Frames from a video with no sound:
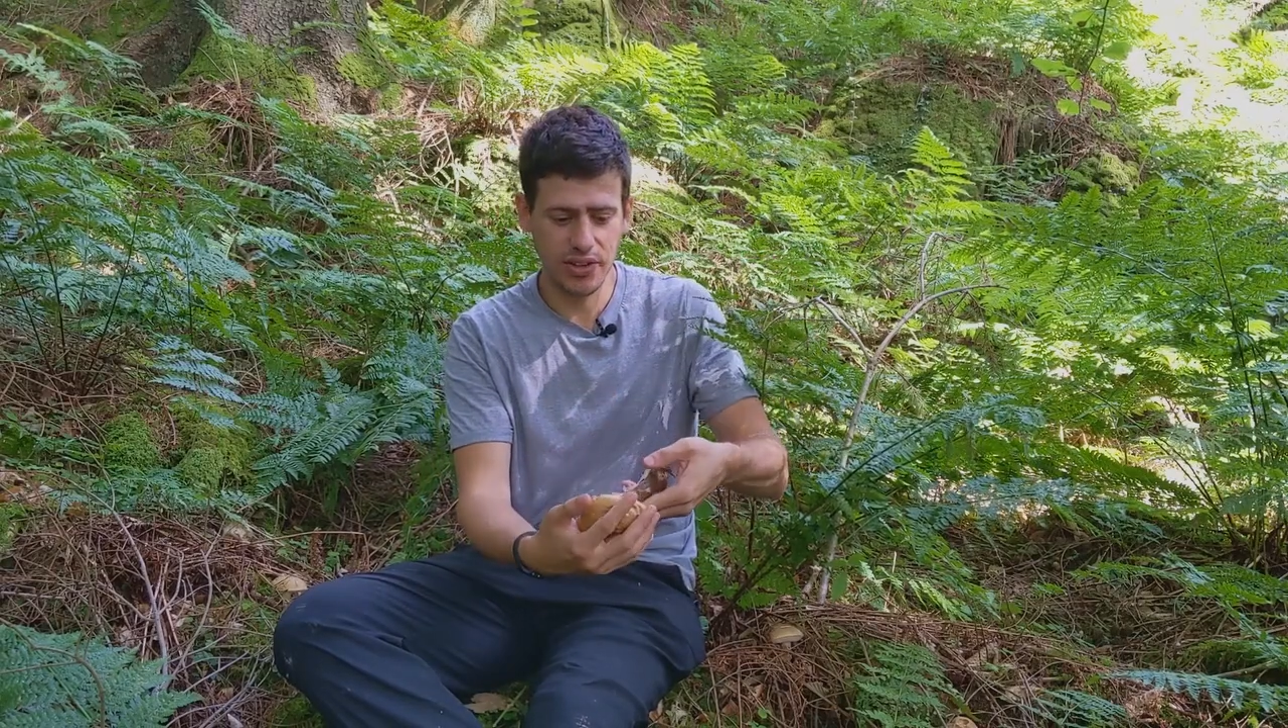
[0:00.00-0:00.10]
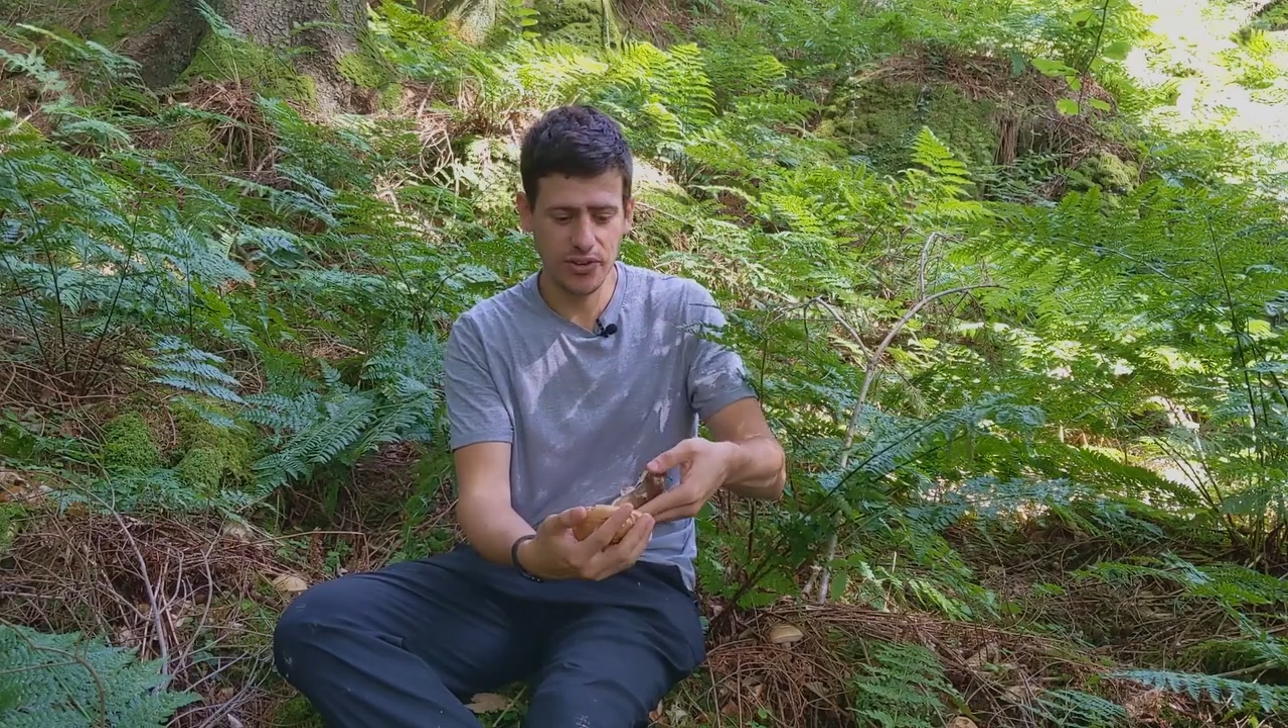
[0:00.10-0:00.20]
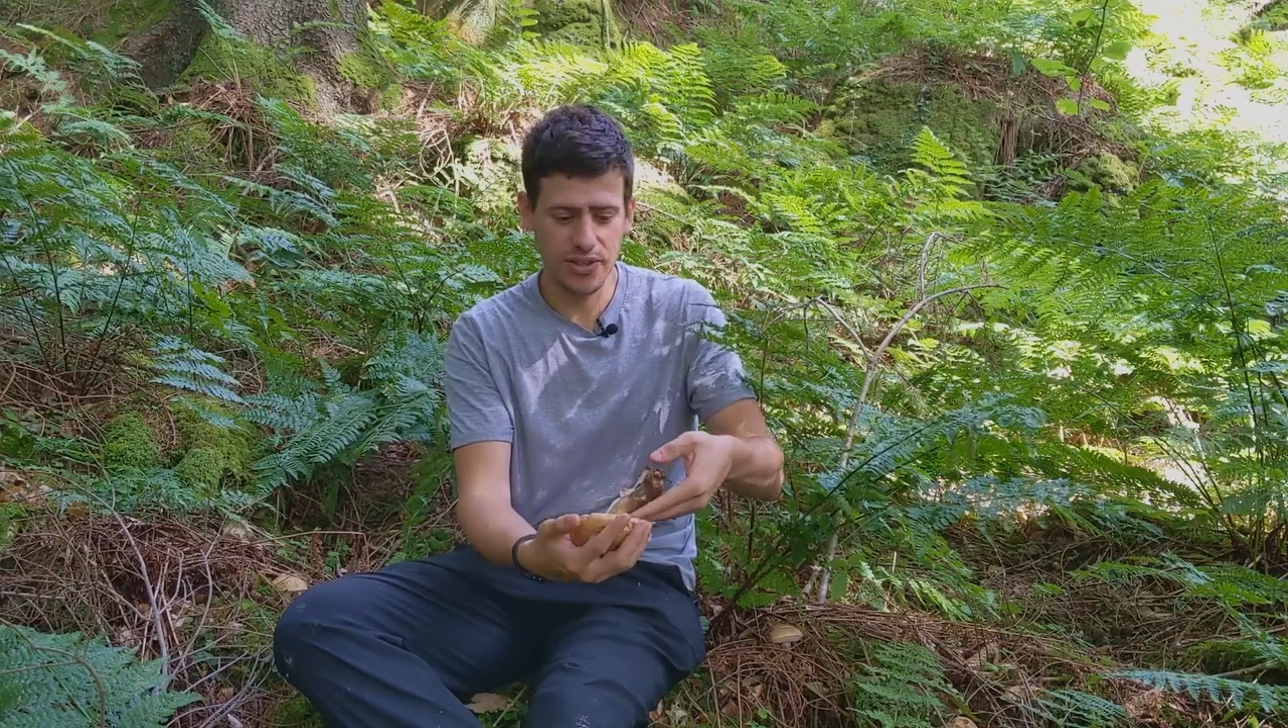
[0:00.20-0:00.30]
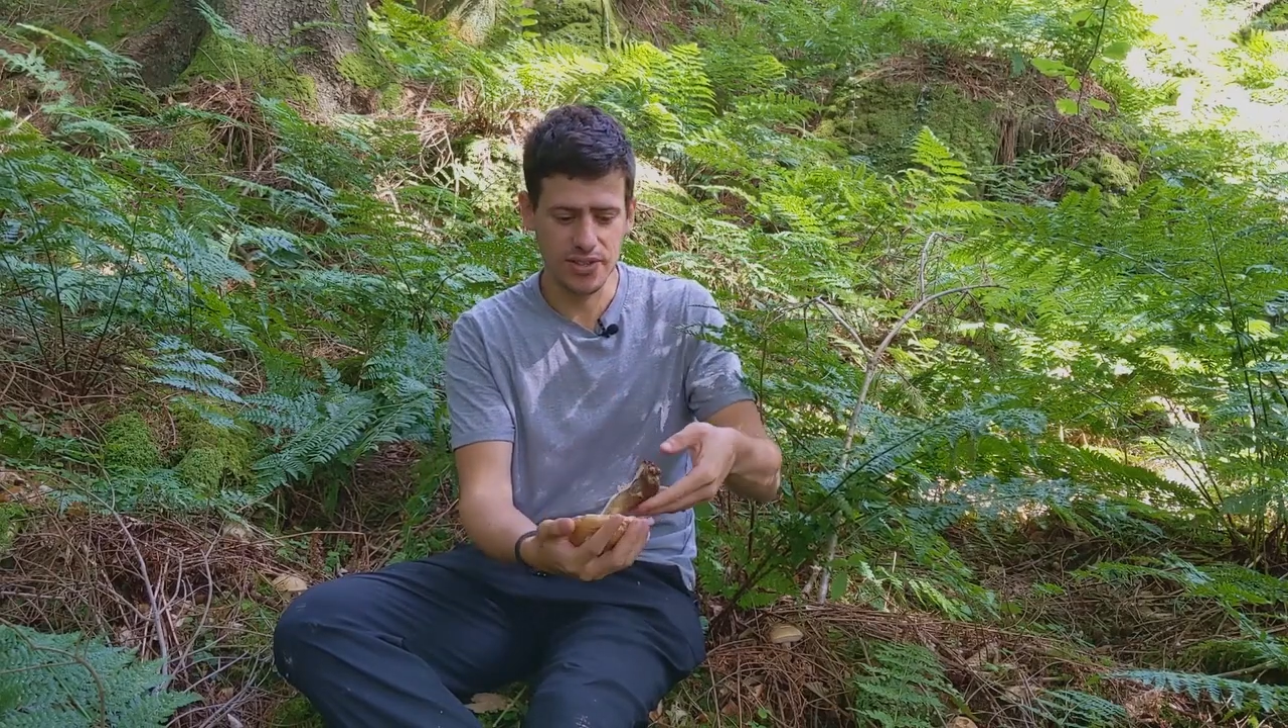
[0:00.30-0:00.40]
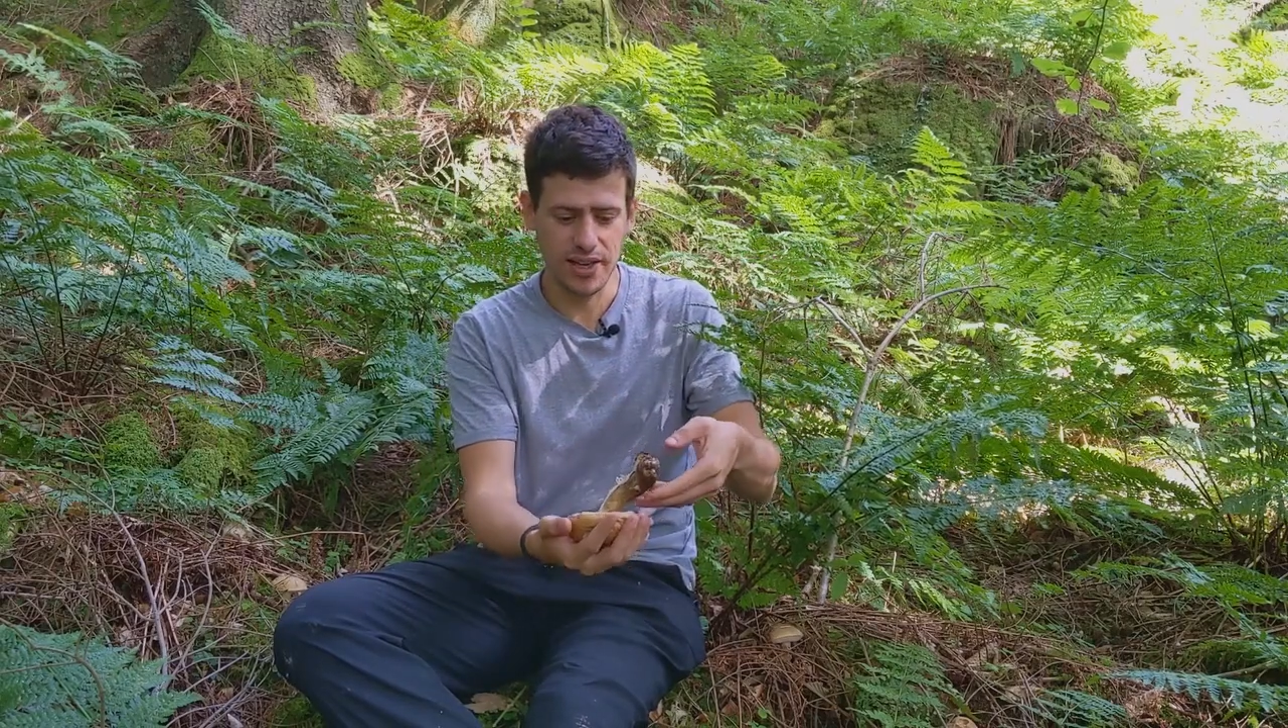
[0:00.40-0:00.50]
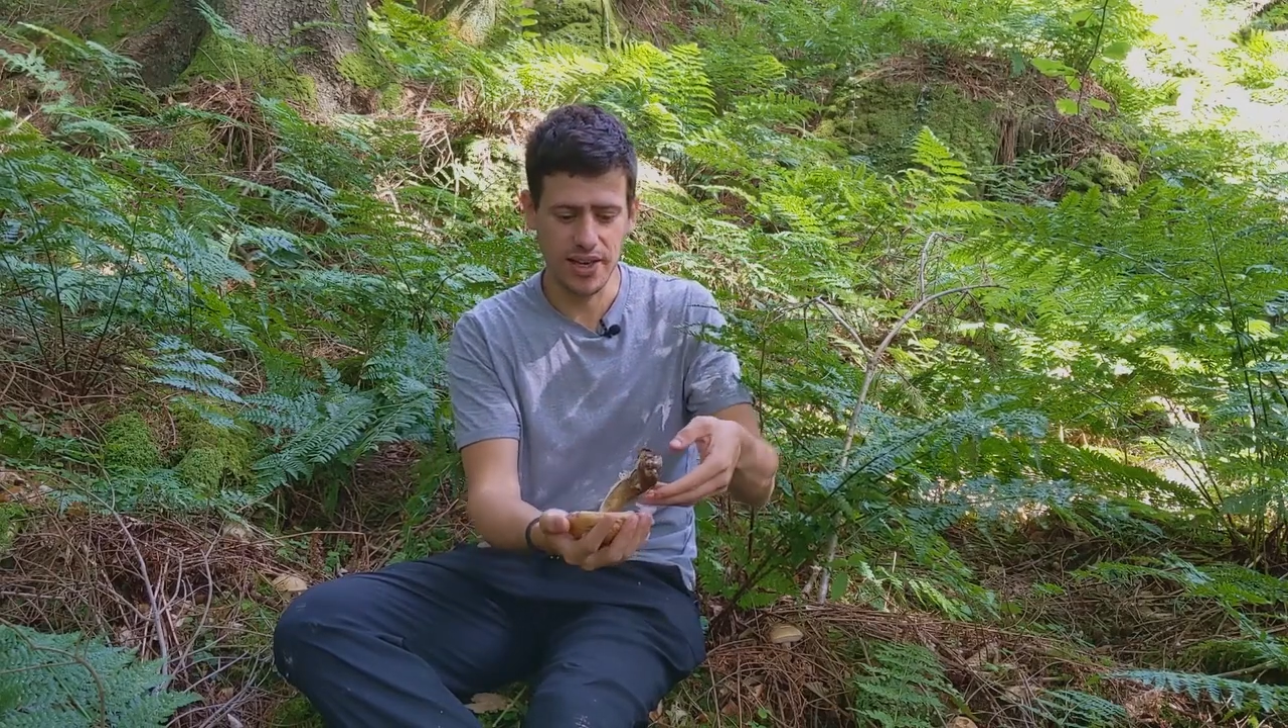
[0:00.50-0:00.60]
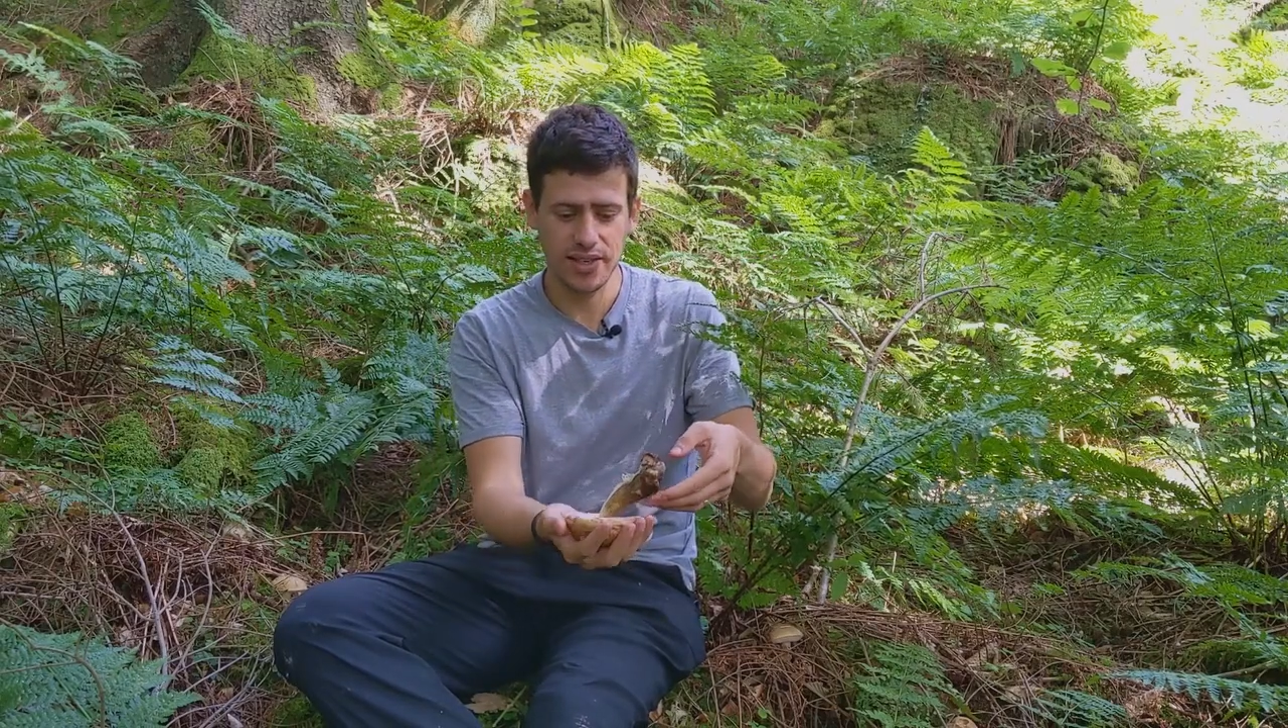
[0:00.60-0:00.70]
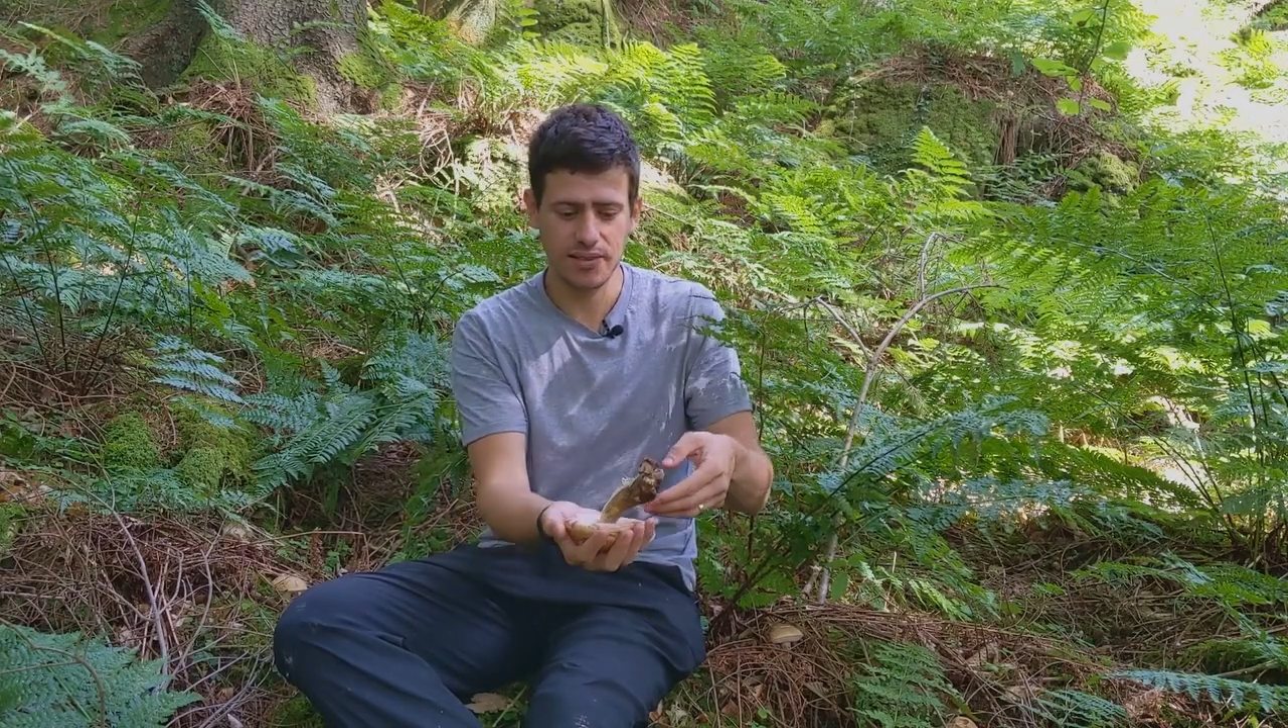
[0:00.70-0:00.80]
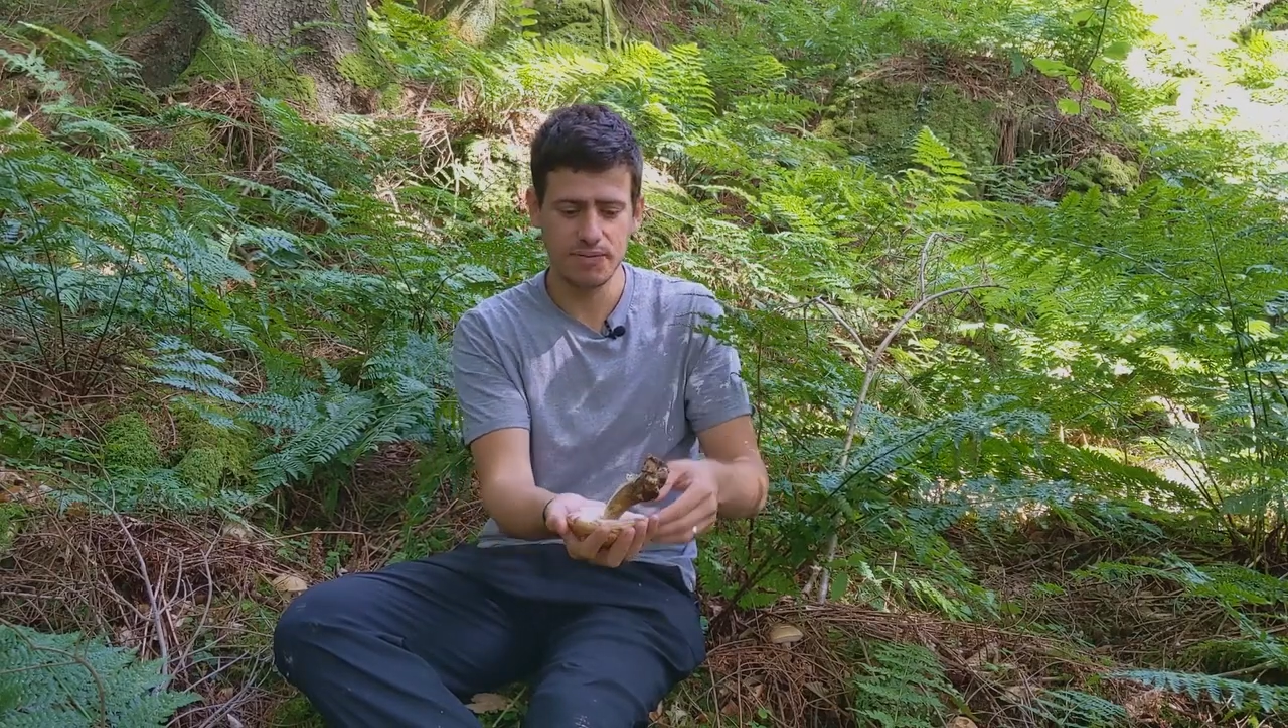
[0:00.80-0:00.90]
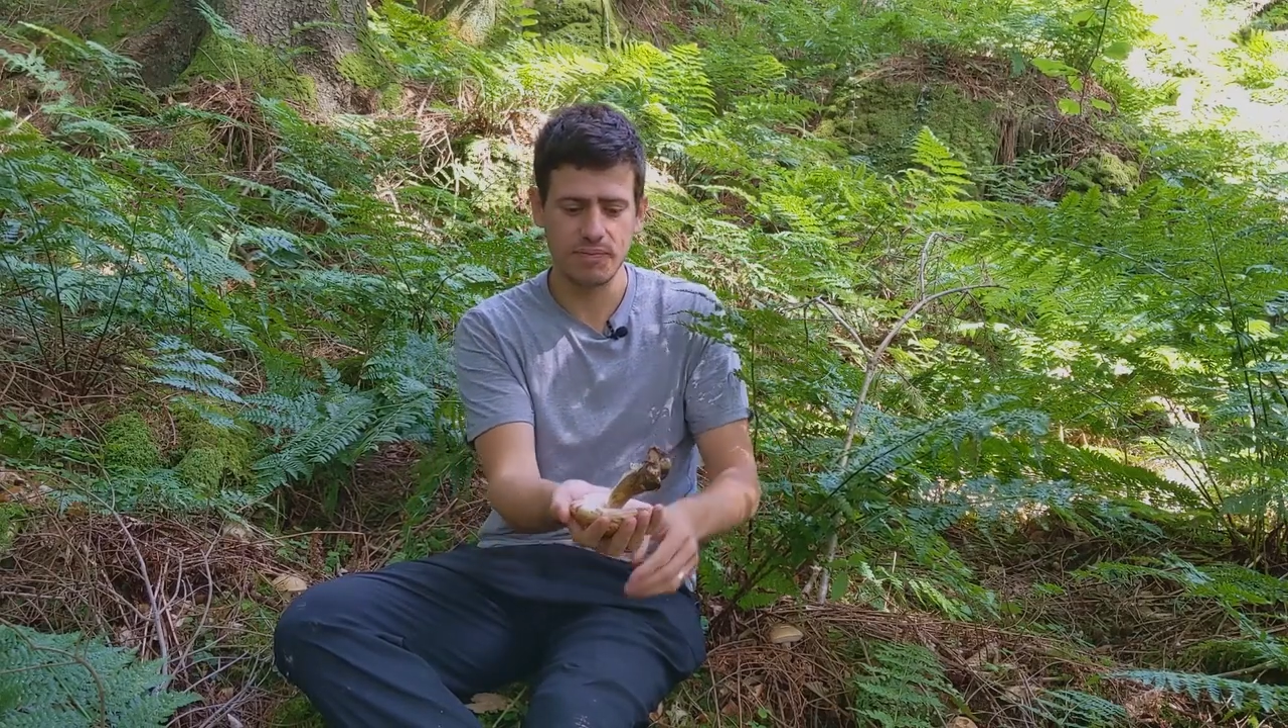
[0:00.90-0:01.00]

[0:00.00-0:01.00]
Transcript: the underside,